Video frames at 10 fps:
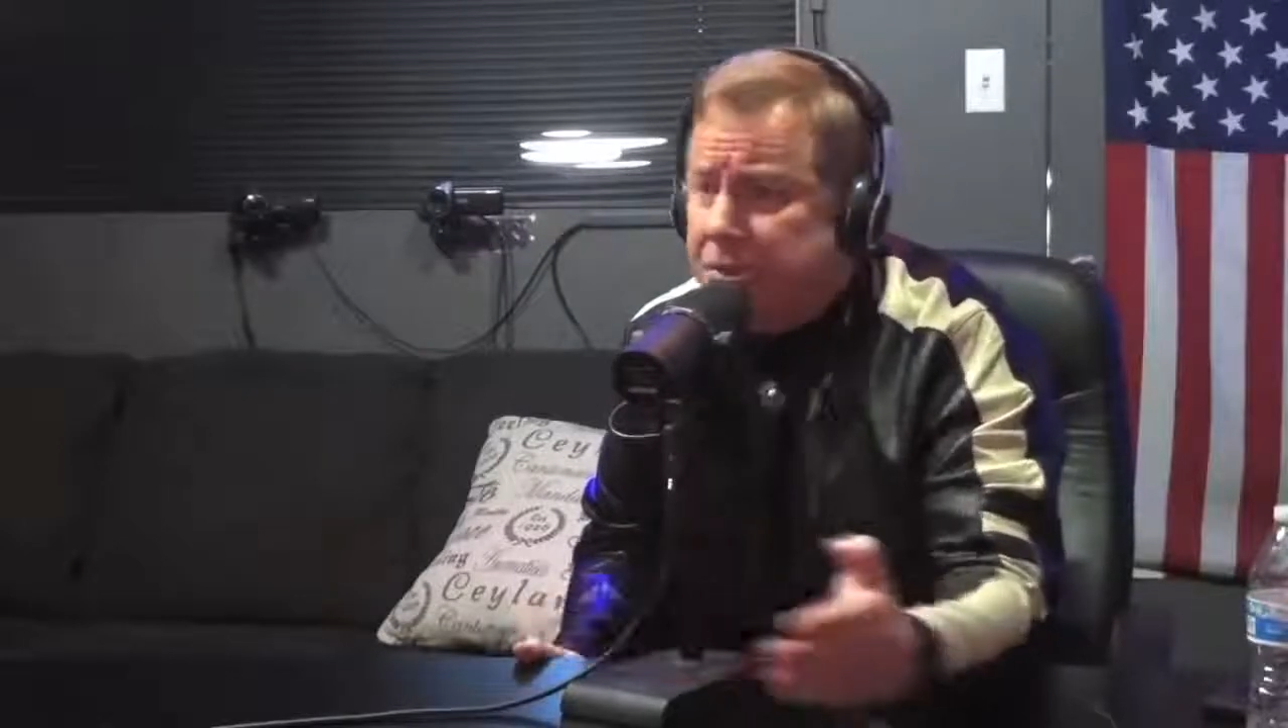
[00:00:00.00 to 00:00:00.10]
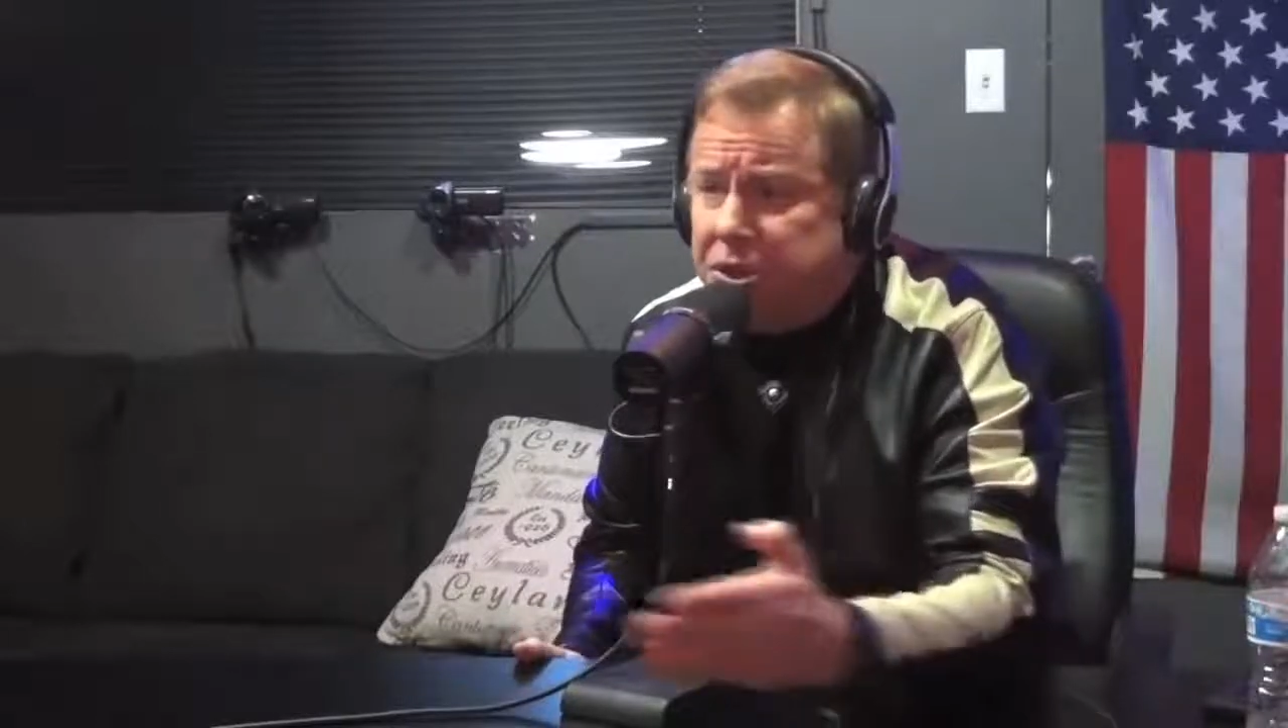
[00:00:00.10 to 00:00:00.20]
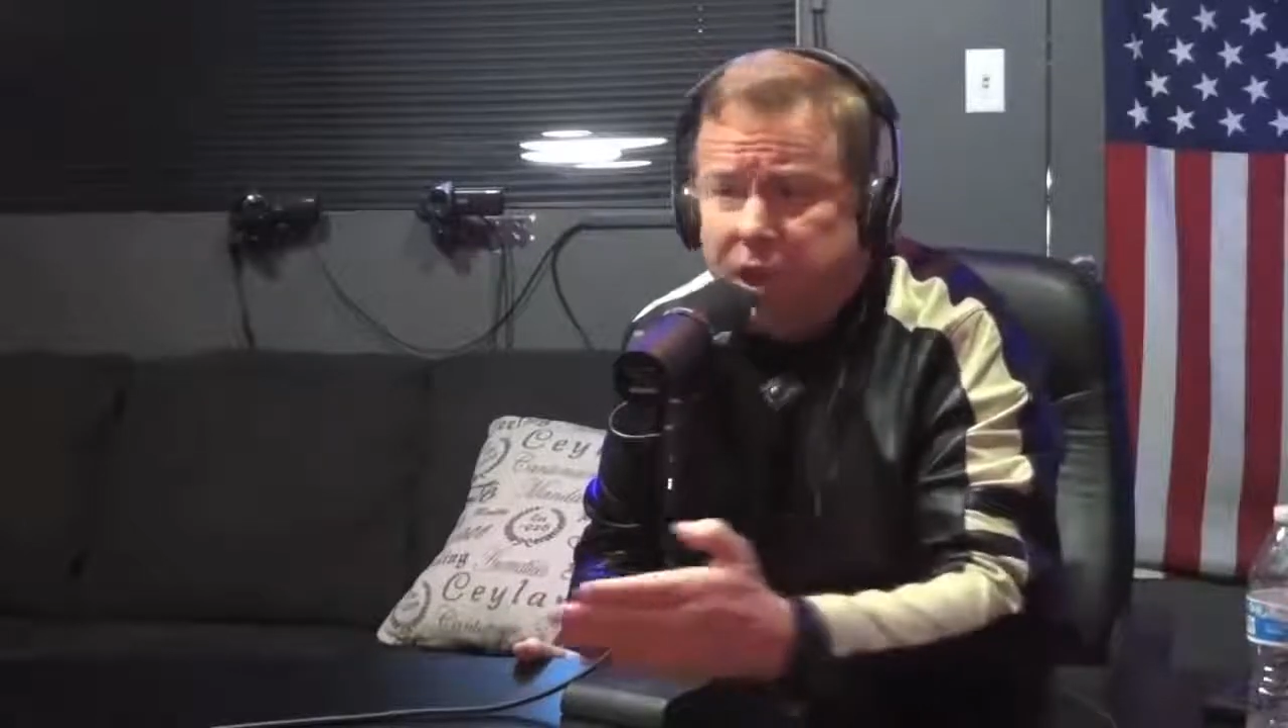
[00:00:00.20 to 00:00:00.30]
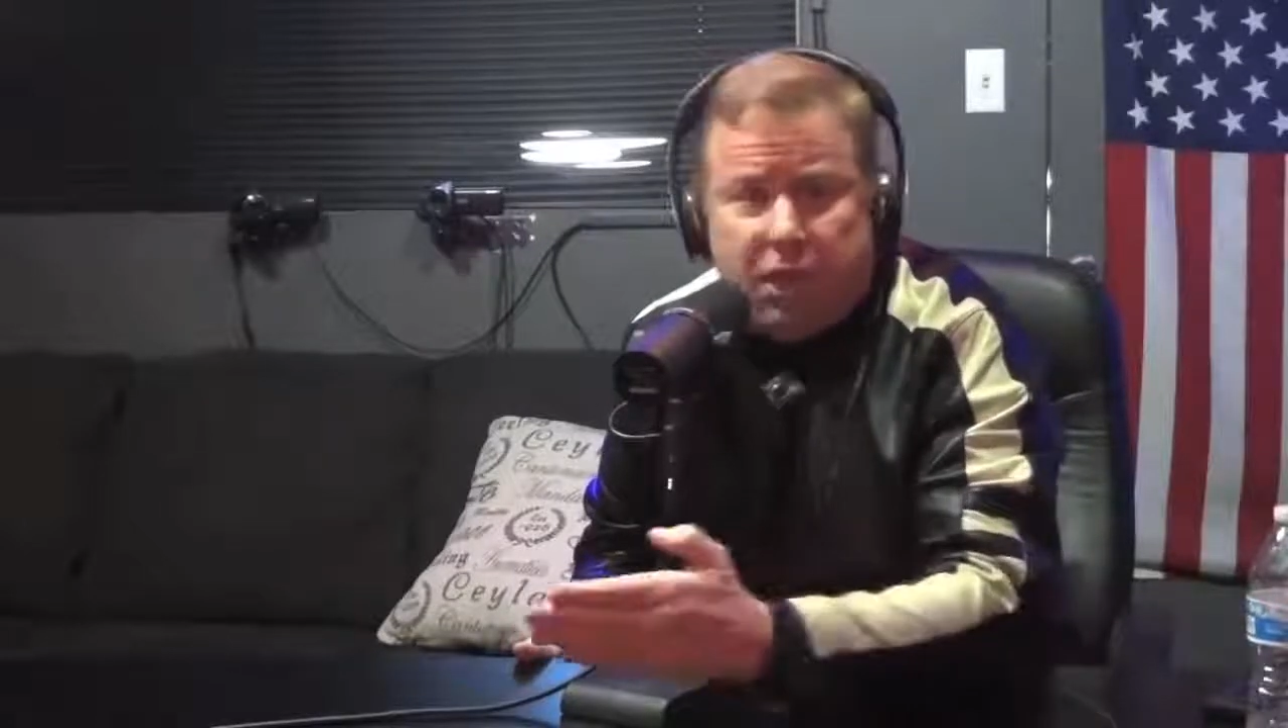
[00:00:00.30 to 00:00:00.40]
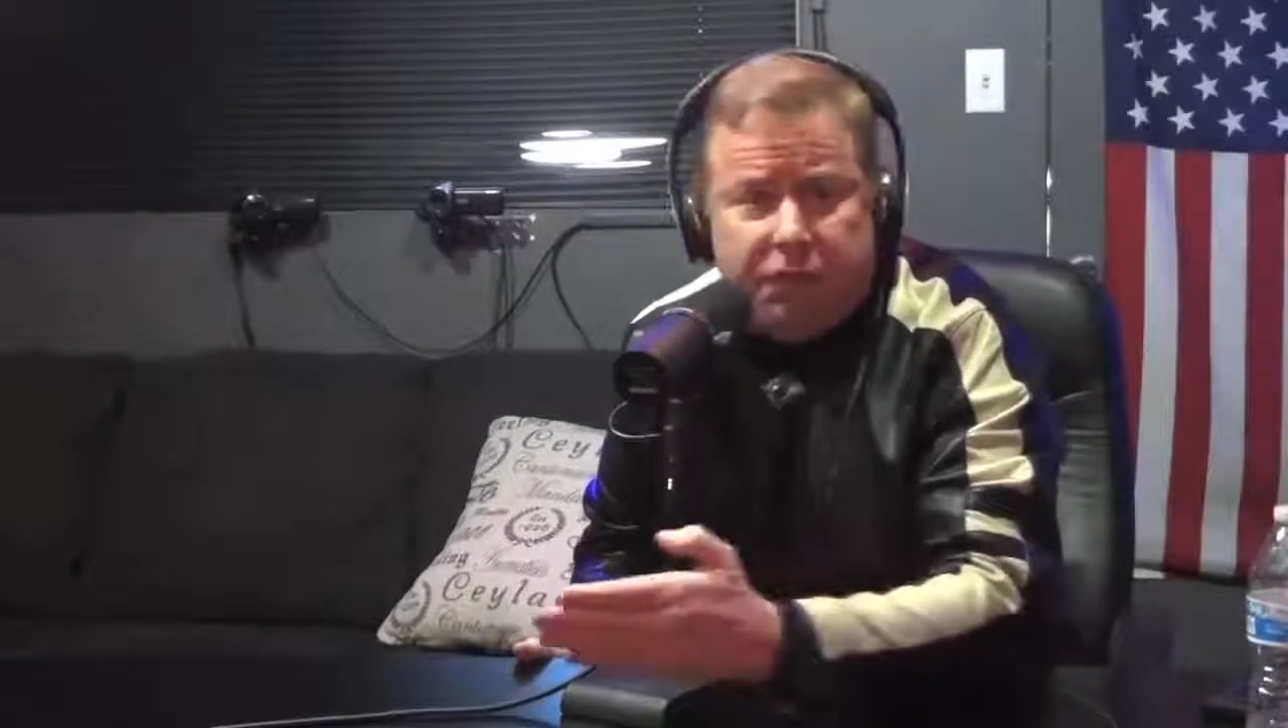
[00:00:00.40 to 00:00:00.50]

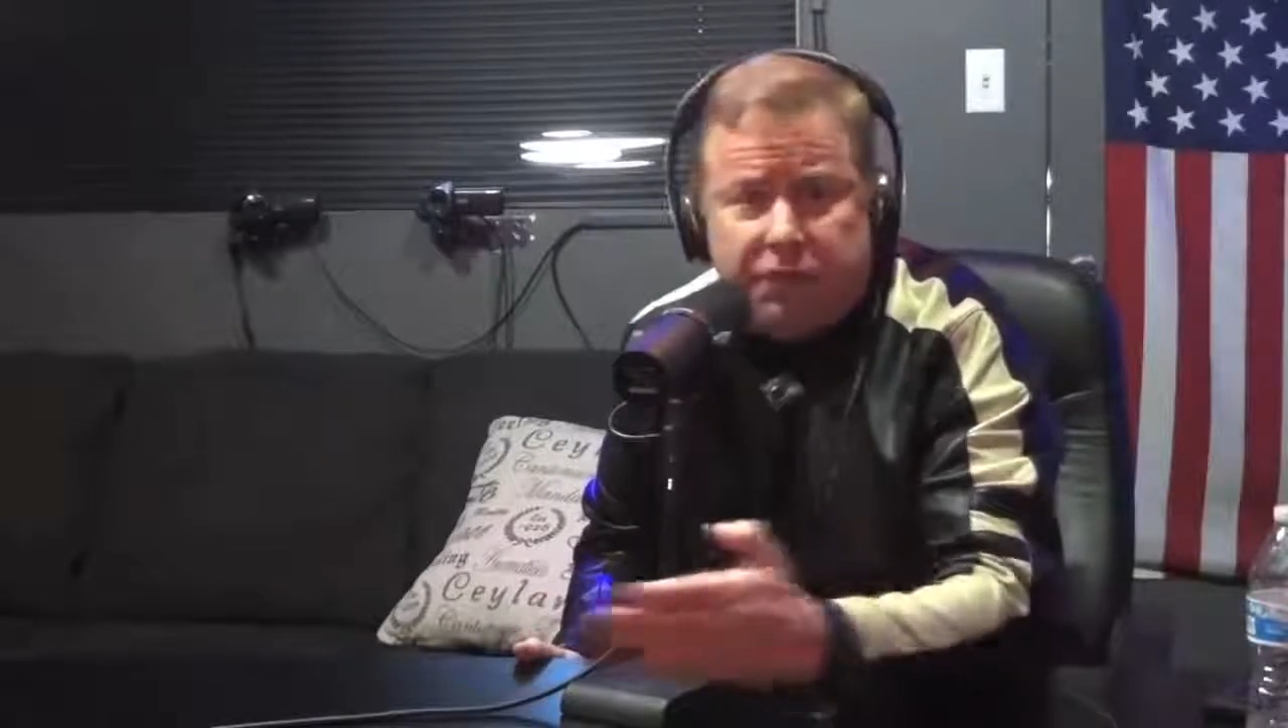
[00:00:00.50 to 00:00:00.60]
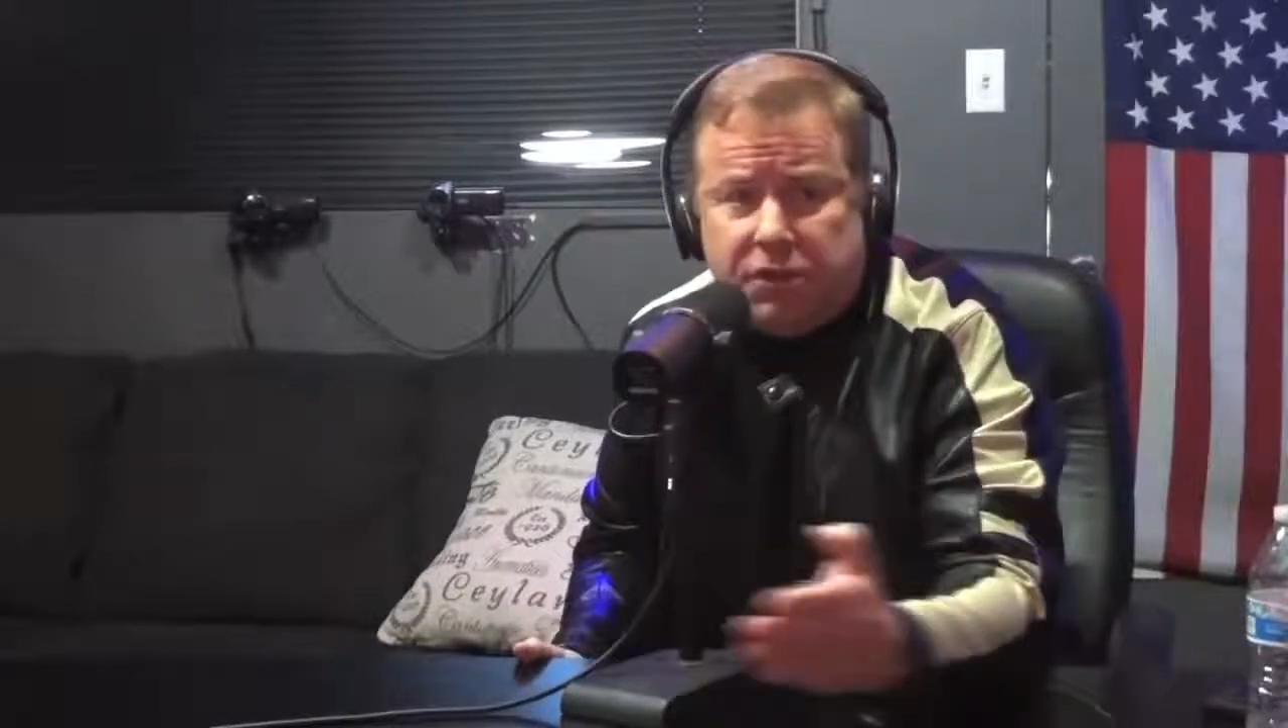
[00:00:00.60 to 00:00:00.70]
shelf.